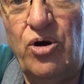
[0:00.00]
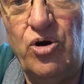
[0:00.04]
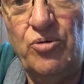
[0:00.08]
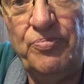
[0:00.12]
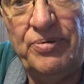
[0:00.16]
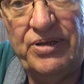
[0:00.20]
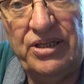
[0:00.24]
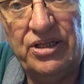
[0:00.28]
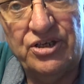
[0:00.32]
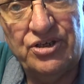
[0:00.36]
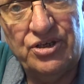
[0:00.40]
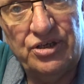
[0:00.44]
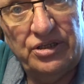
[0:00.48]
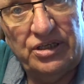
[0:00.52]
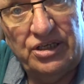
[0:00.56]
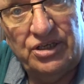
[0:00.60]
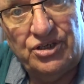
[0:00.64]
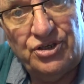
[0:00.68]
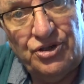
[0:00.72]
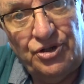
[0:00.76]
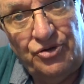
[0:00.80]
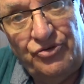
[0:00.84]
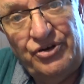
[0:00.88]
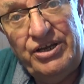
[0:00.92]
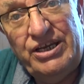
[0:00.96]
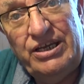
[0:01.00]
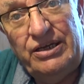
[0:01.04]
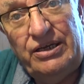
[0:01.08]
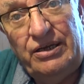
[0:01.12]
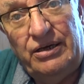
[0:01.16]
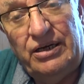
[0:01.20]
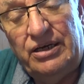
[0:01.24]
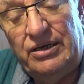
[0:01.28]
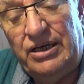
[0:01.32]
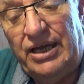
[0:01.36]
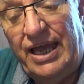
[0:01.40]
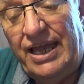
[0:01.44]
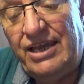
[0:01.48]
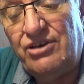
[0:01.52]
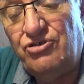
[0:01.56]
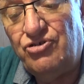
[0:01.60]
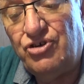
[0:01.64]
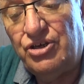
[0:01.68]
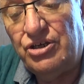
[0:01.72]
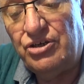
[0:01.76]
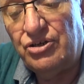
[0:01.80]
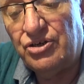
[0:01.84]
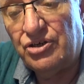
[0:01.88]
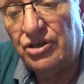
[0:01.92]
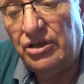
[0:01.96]
hoping there's three
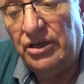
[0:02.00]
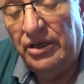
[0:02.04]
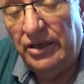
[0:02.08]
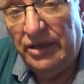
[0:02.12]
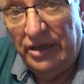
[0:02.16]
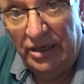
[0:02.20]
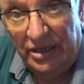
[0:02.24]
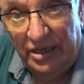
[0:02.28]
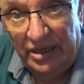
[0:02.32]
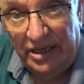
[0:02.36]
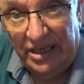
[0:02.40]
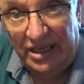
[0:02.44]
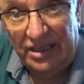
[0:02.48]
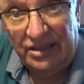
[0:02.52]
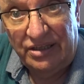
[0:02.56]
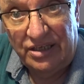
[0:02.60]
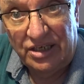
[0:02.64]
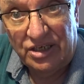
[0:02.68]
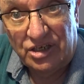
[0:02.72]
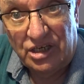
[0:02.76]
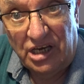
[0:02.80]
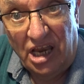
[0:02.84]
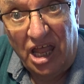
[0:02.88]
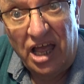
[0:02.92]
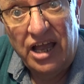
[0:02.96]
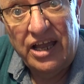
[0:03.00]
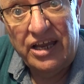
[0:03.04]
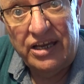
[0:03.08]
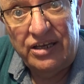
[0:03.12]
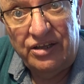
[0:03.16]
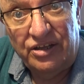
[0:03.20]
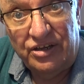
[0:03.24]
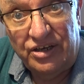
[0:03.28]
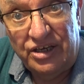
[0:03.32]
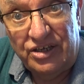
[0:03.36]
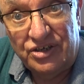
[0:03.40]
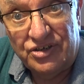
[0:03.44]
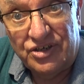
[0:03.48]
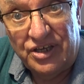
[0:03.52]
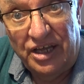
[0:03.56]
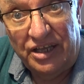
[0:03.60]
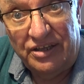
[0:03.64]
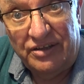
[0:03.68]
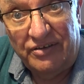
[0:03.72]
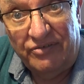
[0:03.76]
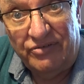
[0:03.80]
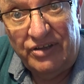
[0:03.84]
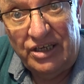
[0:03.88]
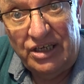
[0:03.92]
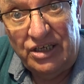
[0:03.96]
engines in this line that he's
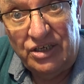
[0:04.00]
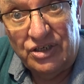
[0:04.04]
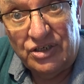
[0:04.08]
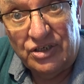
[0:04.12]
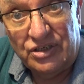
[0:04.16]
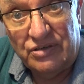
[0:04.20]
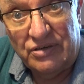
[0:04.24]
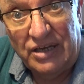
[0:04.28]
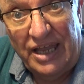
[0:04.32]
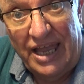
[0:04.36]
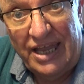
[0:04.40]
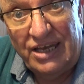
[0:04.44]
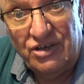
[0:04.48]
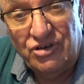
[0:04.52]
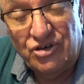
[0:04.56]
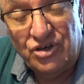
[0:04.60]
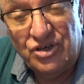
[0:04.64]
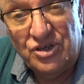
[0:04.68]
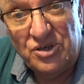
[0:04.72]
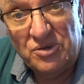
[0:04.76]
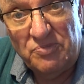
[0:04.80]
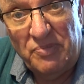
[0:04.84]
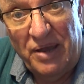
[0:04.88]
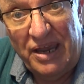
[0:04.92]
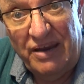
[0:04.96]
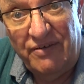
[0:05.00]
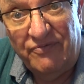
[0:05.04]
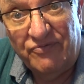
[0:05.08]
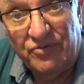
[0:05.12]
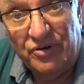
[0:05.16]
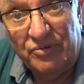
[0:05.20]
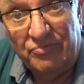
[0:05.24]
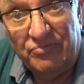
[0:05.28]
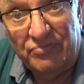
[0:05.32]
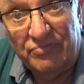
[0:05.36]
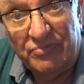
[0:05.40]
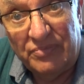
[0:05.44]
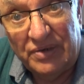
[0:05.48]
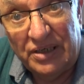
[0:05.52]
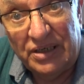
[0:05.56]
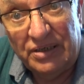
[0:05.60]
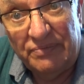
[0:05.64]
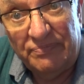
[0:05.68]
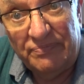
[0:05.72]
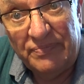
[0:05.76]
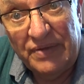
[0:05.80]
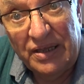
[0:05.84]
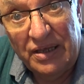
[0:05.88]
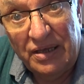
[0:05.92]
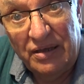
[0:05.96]
done of these engines made
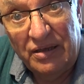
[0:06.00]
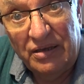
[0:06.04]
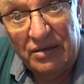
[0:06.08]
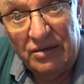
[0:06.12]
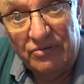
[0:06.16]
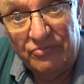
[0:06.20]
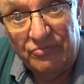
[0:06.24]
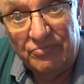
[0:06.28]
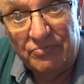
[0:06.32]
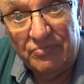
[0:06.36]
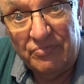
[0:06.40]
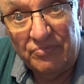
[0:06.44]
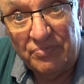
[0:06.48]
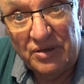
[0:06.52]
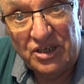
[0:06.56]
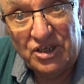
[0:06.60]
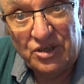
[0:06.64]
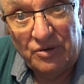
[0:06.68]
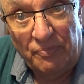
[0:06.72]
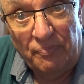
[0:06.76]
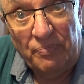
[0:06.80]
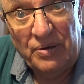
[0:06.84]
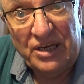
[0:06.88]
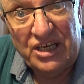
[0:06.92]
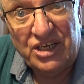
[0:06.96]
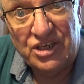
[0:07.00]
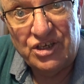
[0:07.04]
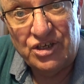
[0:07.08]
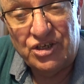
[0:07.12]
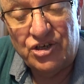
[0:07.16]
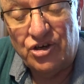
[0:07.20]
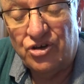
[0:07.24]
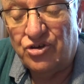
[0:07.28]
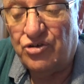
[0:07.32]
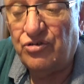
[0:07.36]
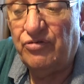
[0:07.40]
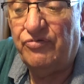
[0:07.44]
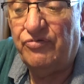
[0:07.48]
from bits and pieces that